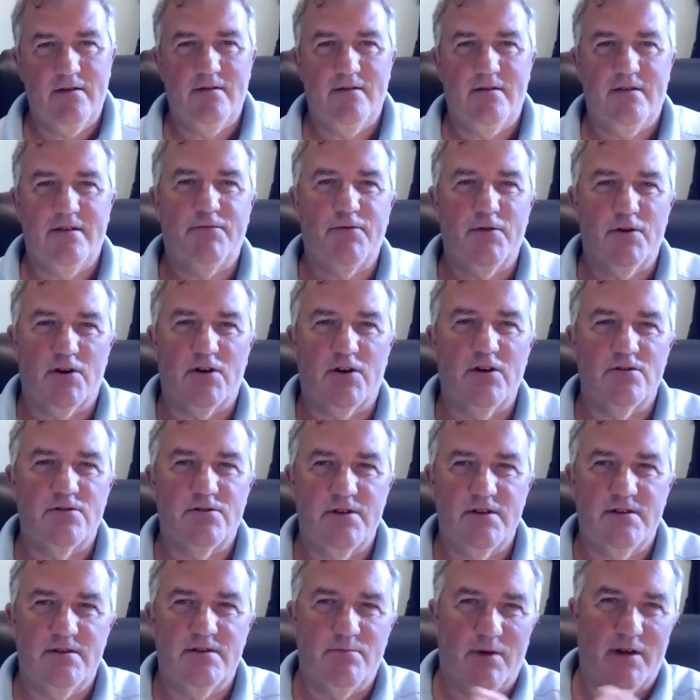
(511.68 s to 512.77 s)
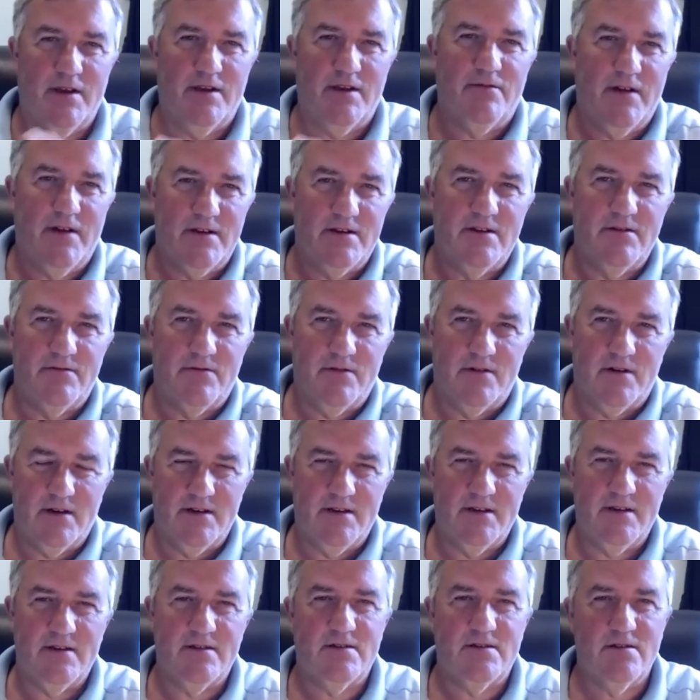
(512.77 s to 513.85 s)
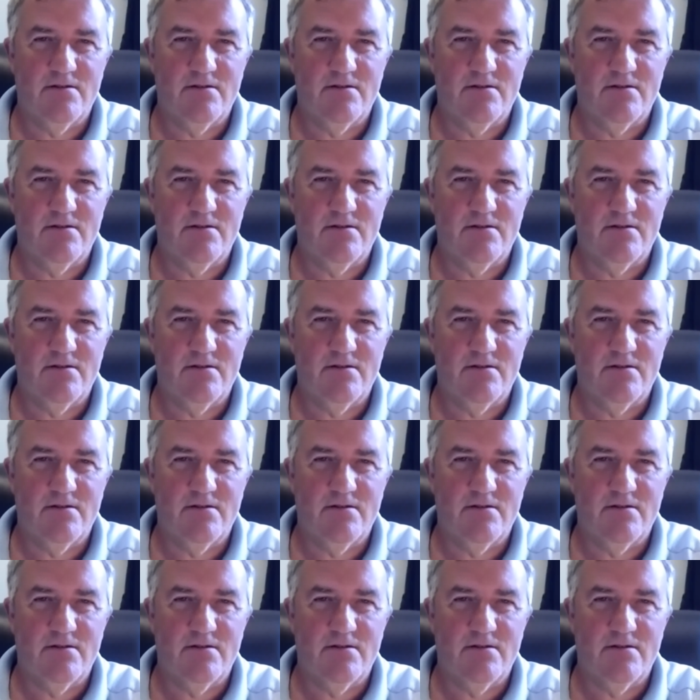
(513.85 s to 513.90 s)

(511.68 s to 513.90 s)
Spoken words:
different countries might have had different ideas.